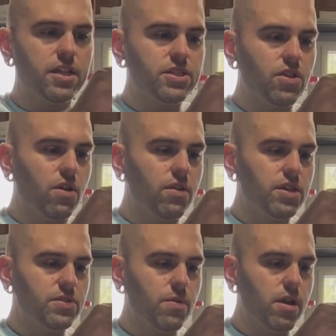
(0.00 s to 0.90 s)
install
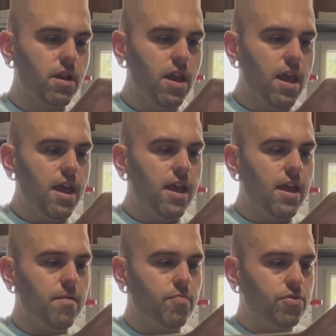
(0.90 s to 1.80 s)
this one
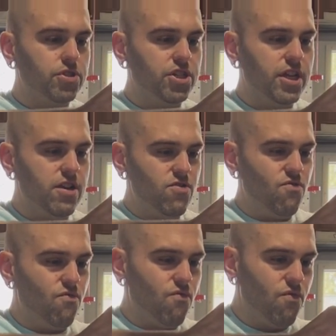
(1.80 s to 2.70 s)
and push it
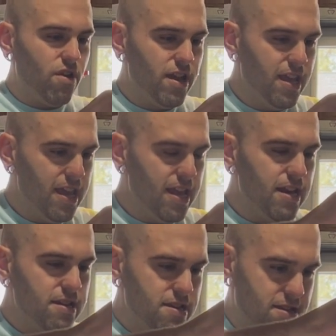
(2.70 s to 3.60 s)
right in.